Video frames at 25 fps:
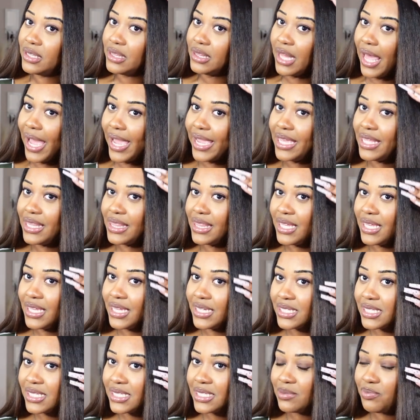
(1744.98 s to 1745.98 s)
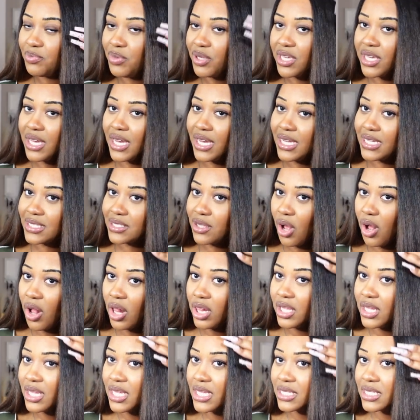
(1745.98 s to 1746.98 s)
lighten this, because
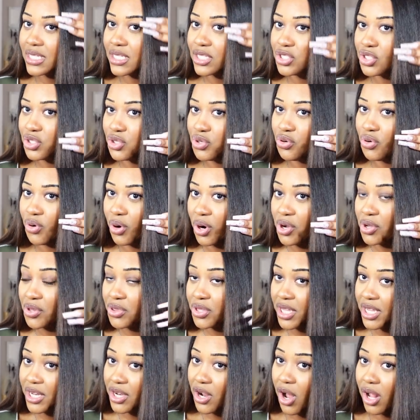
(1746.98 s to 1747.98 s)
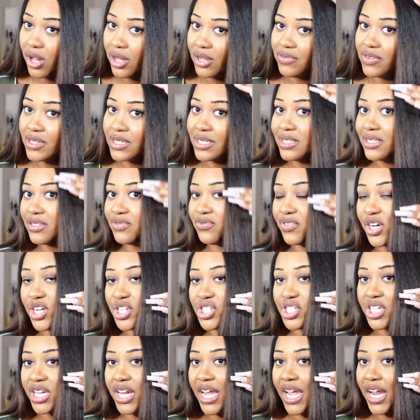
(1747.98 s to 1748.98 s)
all of this is new growth and all of this is
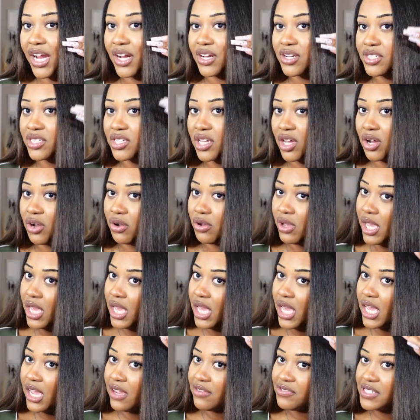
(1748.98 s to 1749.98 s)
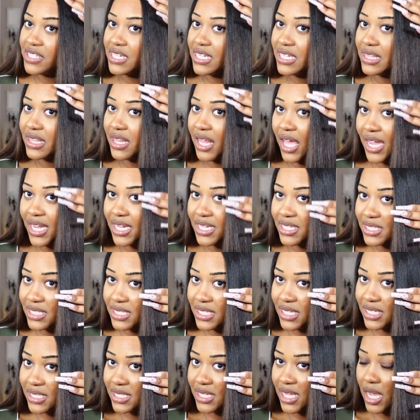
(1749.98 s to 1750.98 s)
virgin hair. So if she lightens
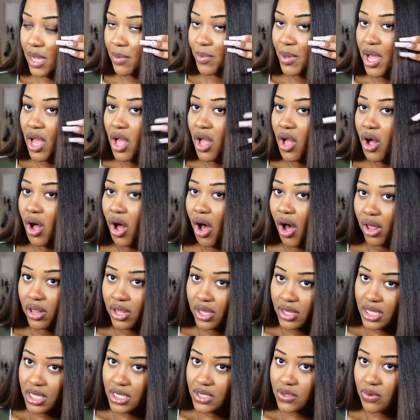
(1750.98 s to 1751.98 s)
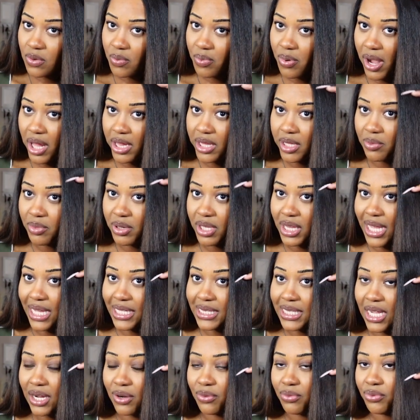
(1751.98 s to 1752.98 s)
this up, all of this will probably be
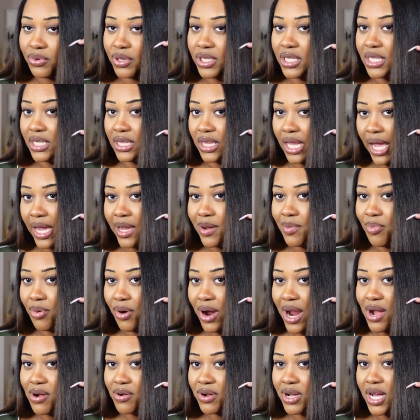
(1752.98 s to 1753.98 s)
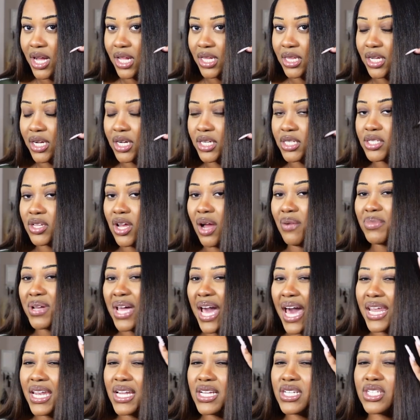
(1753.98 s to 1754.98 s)
like that really light brown color. So I'm
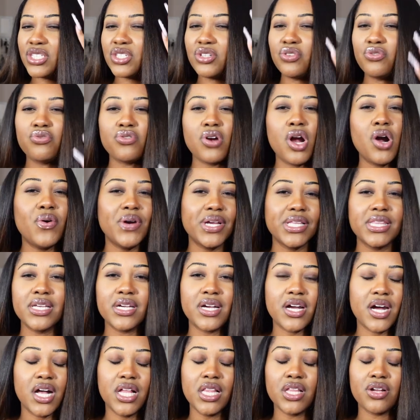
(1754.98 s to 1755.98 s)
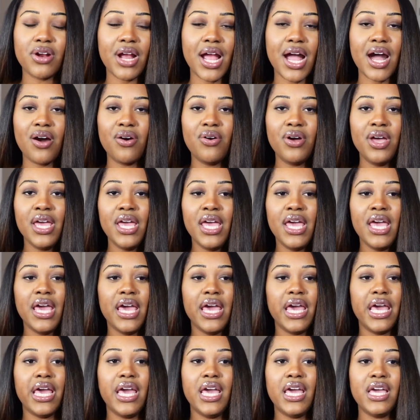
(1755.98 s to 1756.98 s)
kind of just growing the color out
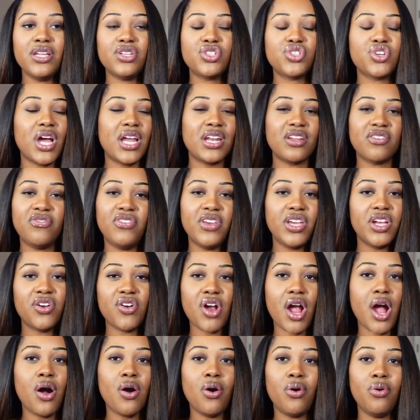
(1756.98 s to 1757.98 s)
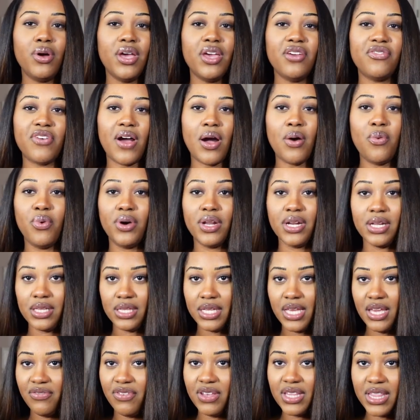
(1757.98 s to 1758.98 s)
and trying to figure out if I want to
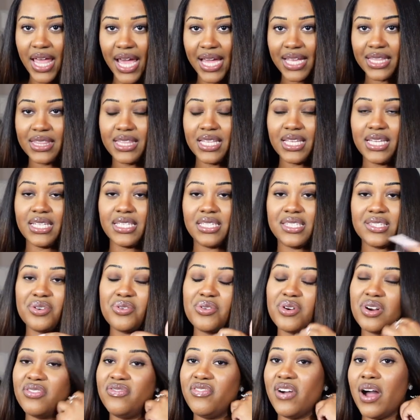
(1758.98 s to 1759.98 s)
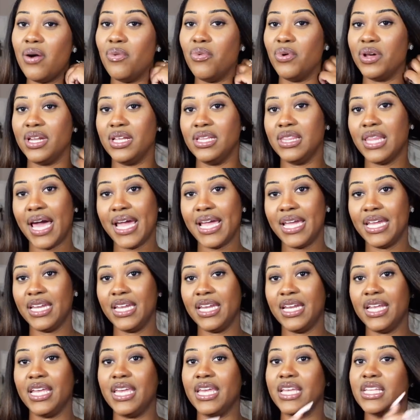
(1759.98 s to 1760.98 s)
leave it like this or if I want to lighten
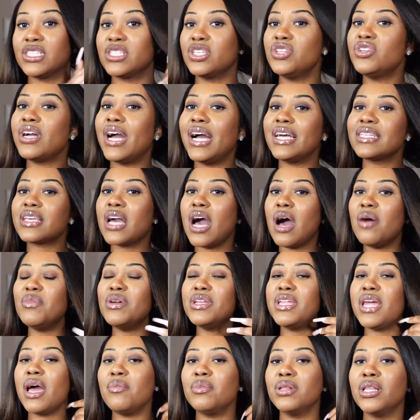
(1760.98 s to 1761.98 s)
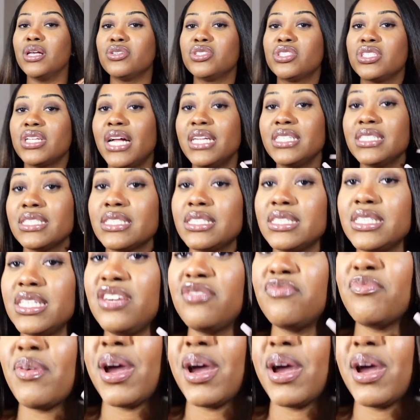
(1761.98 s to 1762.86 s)
it again. So you guys comment down below, should I just leave